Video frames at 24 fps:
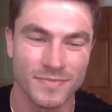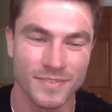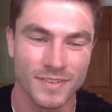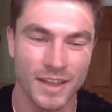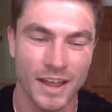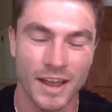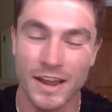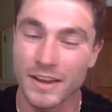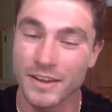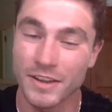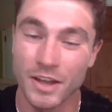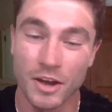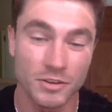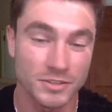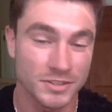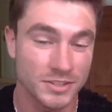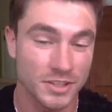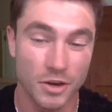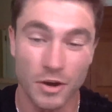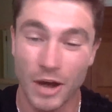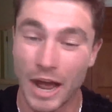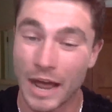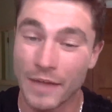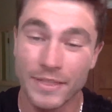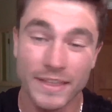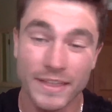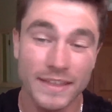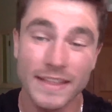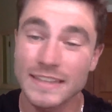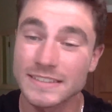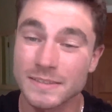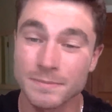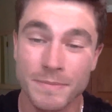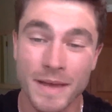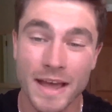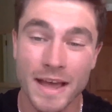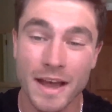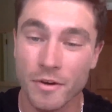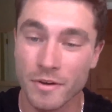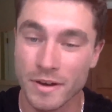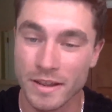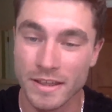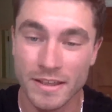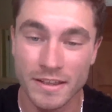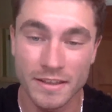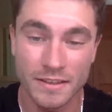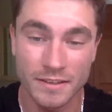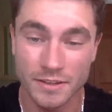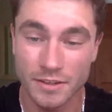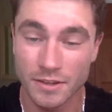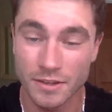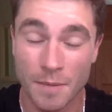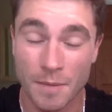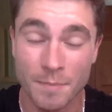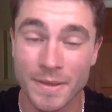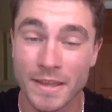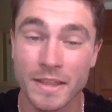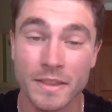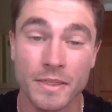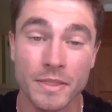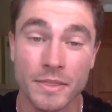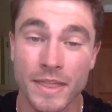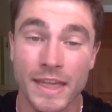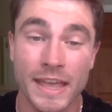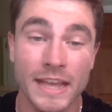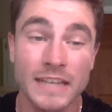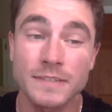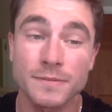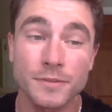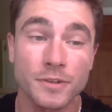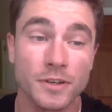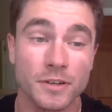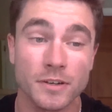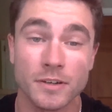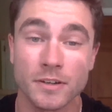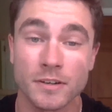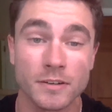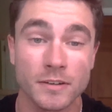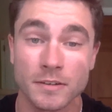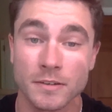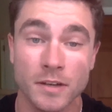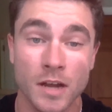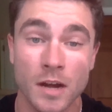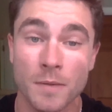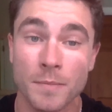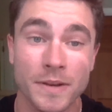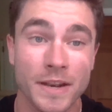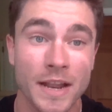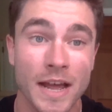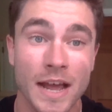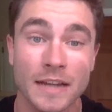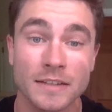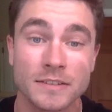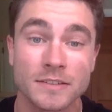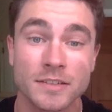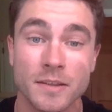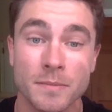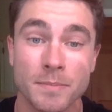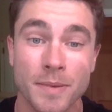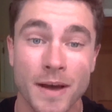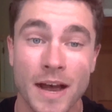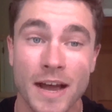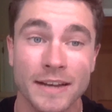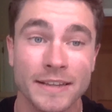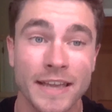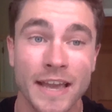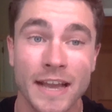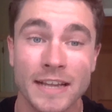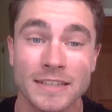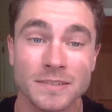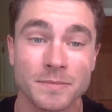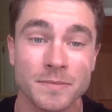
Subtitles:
All right, yo. So I think that's about it. I mean, thanks for coming on to the podcast.